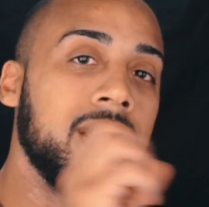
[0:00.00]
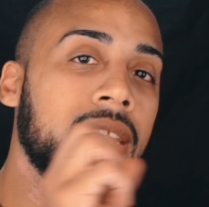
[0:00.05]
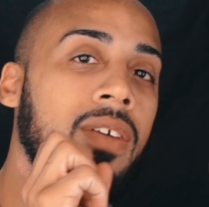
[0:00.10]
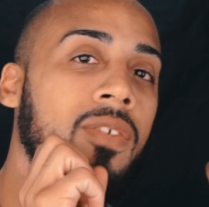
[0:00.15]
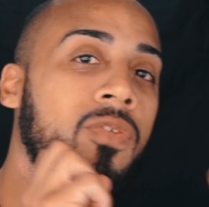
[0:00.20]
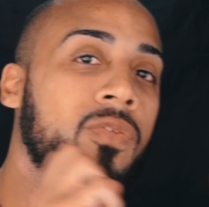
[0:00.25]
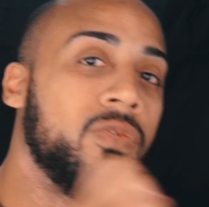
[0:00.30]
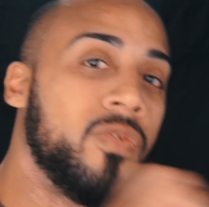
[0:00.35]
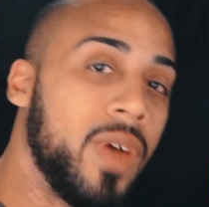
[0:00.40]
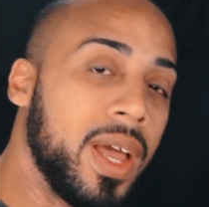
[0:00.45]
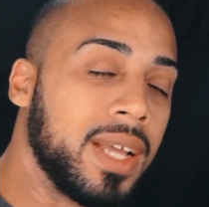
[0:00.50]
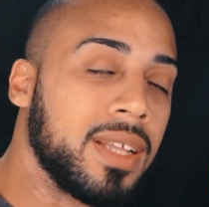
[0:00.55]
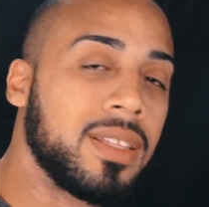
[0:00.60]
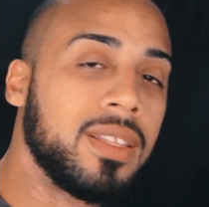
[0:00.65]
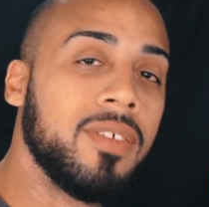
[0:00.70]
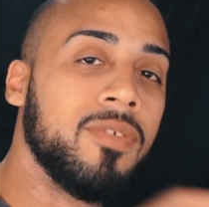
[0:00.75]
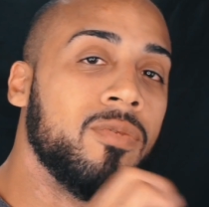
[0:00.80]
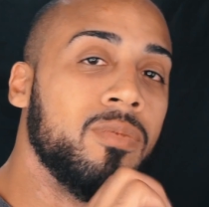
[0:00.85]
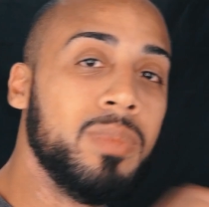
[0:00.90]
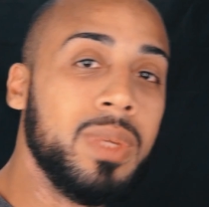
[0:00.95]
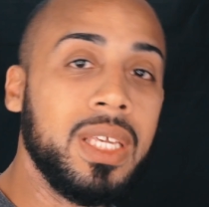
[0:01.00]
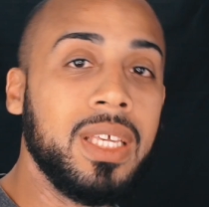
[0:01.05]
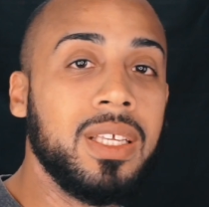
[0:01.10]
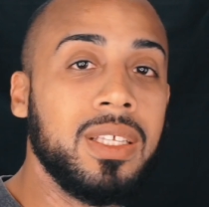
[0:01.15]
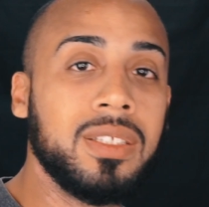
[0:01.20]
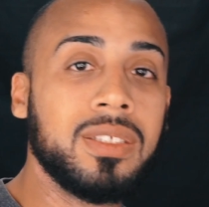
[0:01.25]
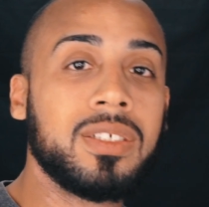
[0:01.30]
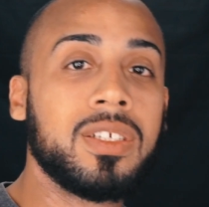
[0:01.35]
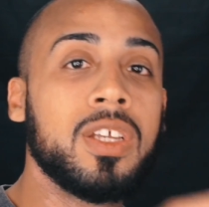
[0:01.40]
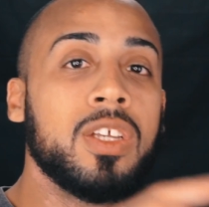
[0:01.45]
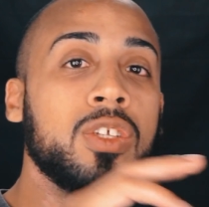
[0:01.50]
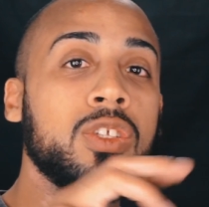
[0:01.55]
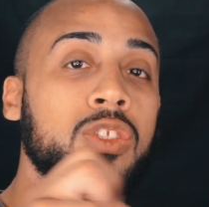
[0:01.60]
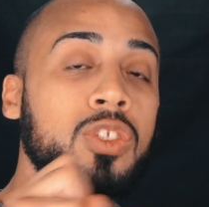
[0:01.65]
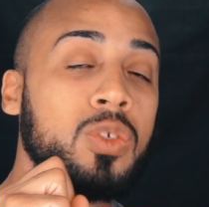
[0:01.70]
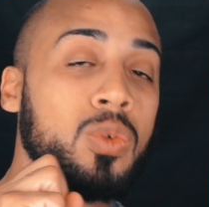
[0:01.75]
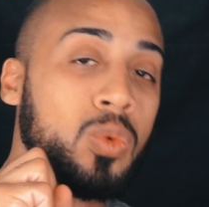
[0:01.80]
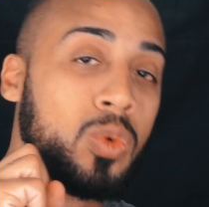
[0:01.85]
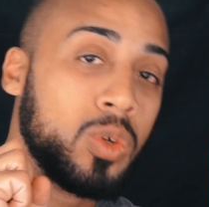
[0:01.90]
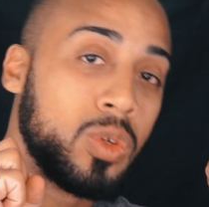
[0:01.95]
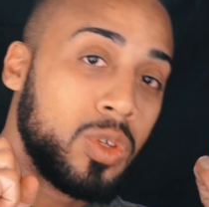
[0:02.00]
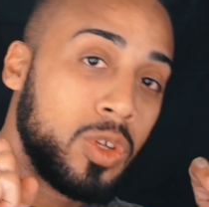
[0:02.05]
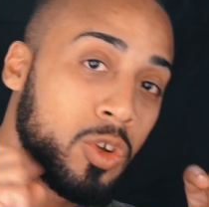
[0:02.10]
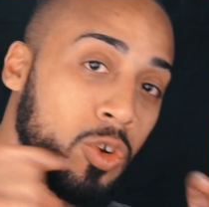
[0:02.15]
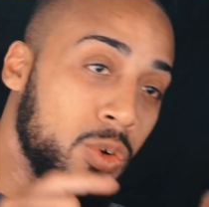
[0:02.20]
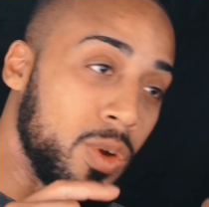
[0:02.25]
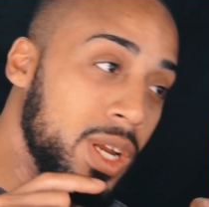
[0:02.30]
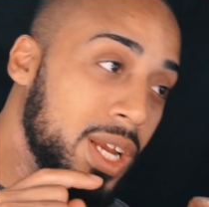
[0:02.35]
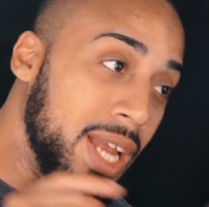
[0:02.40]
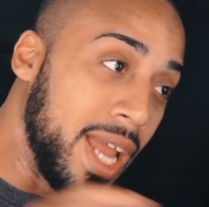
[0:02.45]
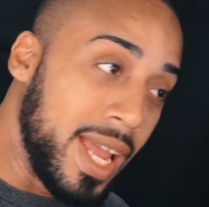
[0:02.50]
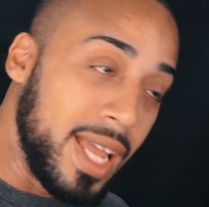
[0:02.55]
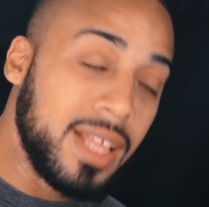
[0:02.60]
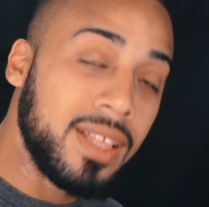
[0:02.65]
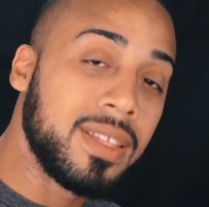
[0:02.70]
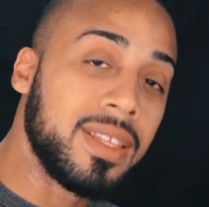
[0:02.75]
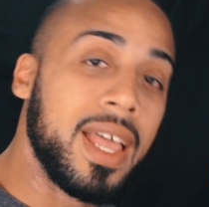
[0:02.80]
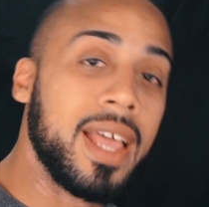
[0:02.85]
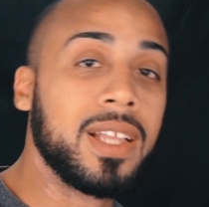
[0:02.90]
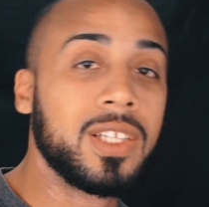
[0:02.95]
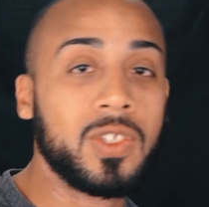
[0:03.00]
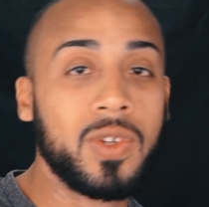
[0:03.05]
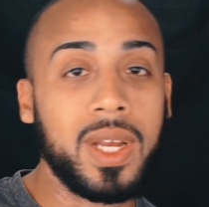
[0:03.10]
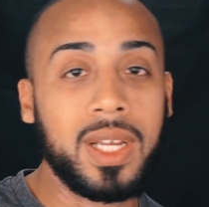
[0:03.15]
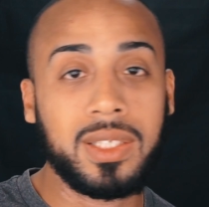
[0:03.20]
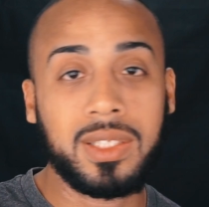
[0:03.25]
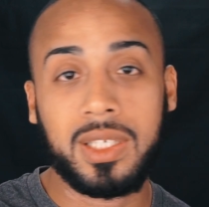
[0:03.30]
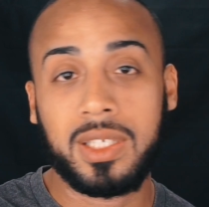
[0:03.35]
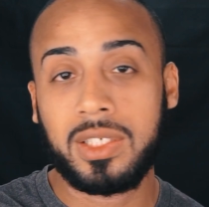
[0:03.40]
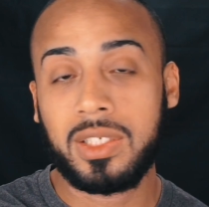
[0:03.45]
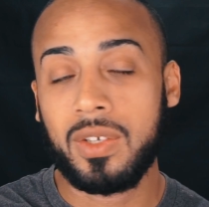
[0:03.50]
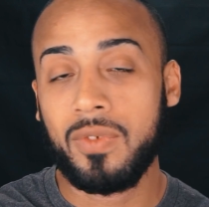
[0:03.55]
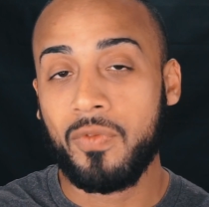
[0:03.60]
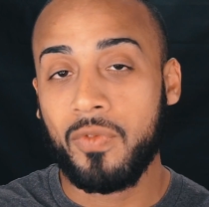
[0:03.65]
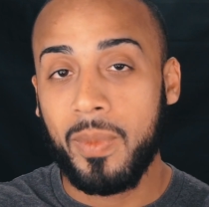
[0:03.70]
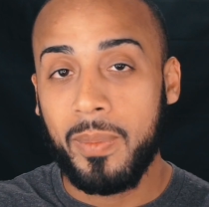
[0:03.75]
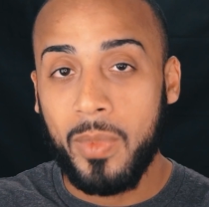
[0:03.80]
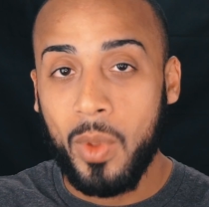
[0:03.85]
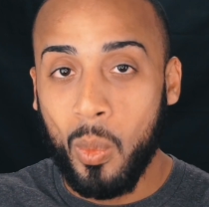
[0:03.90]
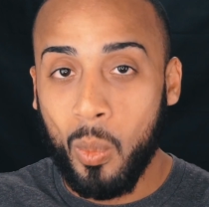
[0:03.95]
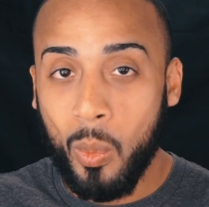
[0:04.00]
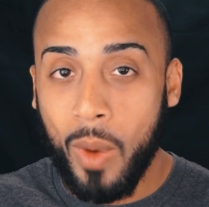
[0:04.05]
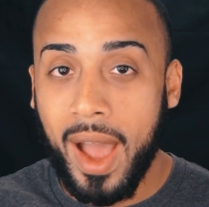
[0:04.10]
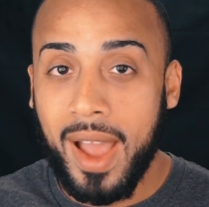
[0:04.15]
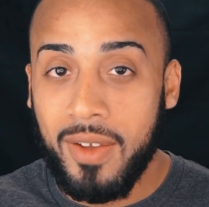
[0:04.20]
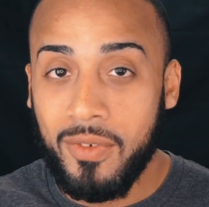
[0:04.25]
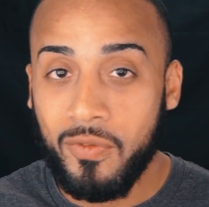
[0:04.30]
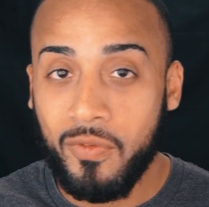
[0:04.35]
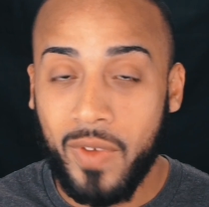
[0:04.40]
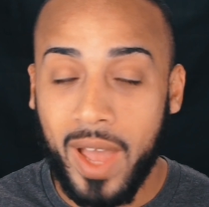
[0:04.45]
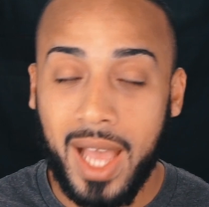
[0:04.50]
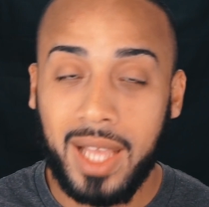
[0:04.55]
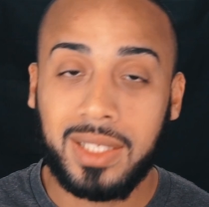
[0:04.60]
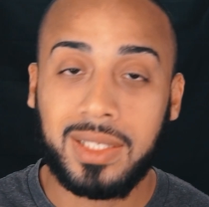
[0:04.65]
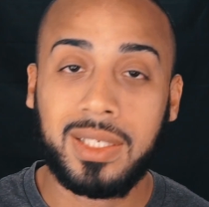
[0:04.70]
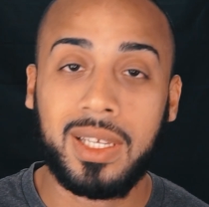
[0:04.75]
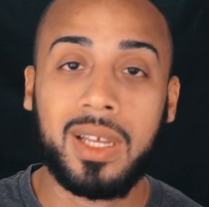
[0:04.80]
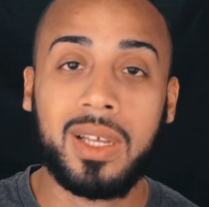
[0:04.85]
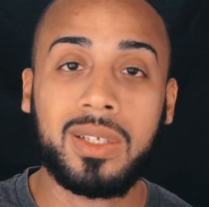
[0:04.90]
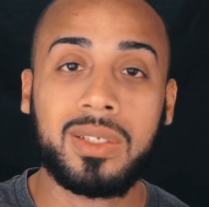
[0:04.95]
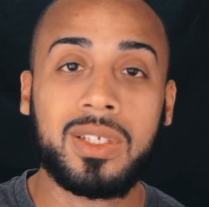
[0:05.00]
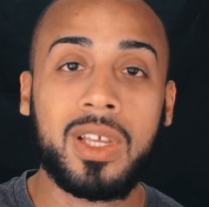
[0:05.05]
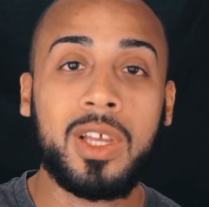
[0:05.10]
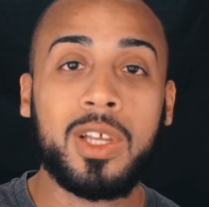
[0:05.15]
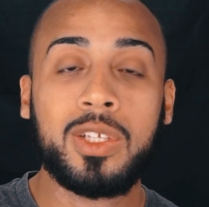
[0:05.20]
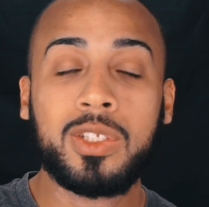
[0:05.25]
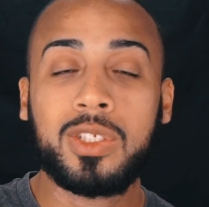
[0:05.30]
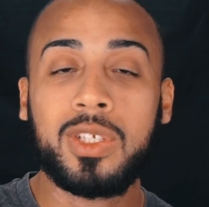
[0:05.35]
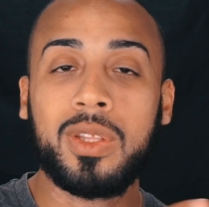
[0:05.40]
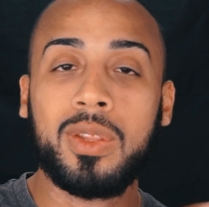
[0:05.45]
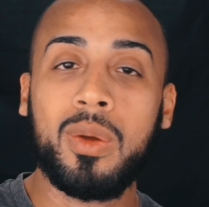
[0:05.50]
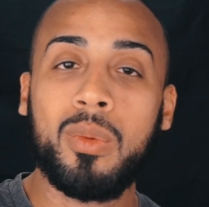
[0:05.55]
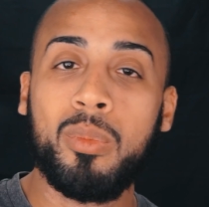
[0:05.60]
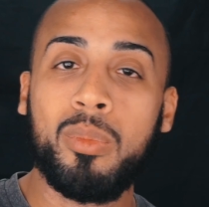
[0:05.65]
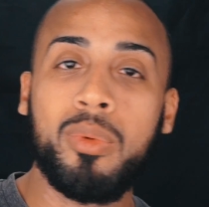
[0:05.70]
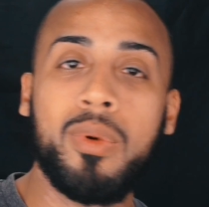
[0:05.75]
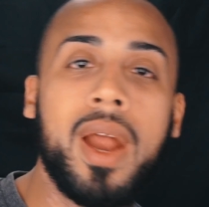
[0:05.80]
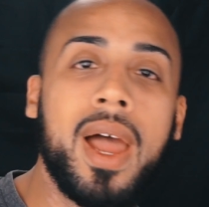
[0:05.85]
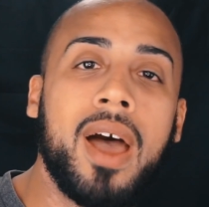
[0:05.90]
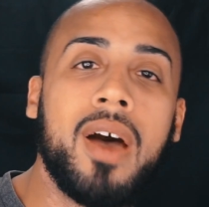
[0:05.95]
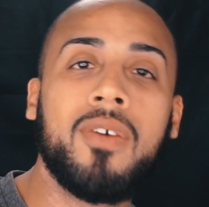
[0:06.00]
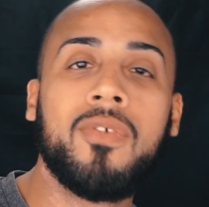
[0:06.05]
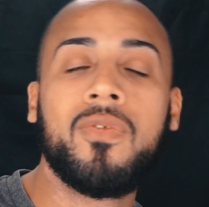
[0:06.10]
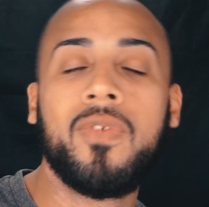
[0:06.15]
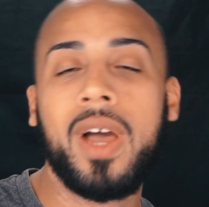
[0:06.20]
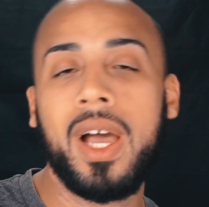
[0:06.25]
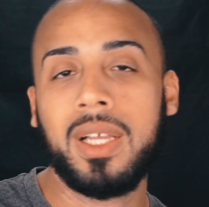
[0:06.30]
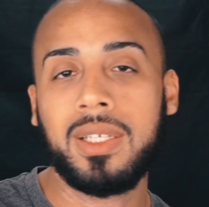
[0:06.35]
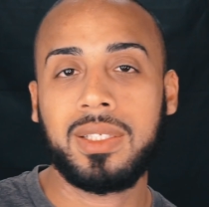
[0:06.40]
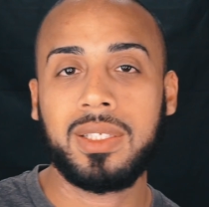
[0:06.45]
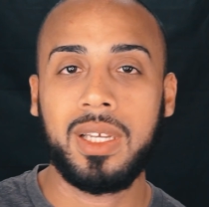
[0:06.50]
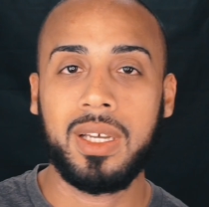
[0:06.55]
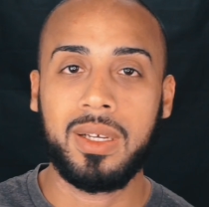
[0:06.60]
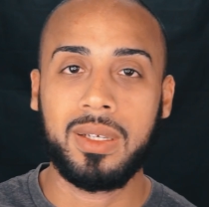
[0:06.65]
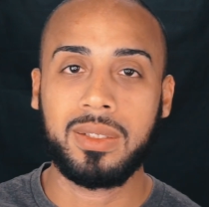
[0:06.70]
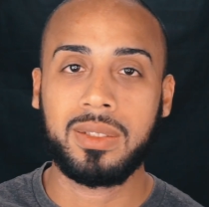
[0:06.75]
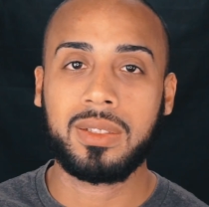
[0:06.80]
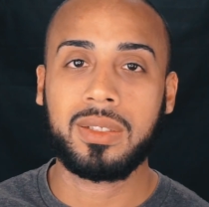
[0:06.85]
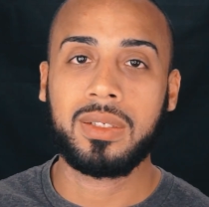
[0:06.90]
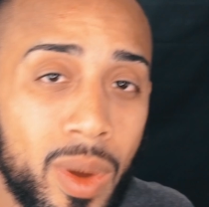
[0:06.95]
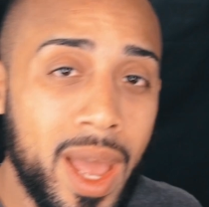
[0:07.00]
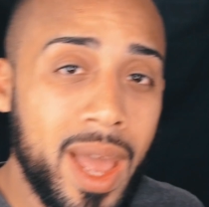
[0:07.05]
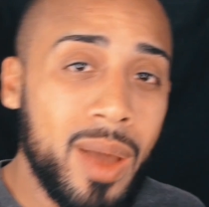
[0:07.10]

an effective means to create that transition from the white fat cells to the brown fat cells.